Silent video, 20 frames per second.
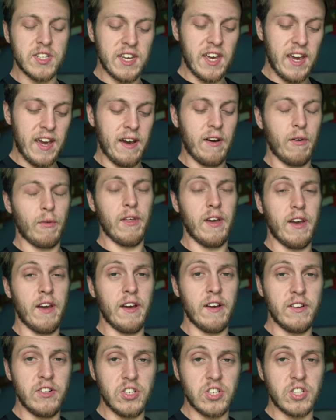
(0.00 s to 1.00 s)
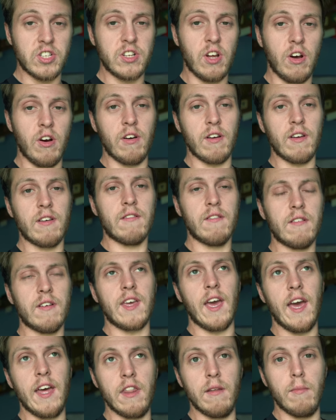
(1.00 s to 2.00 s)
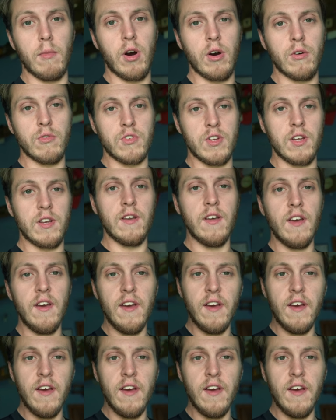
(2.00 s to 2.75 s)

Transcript: to get out there and just start getting the miles in.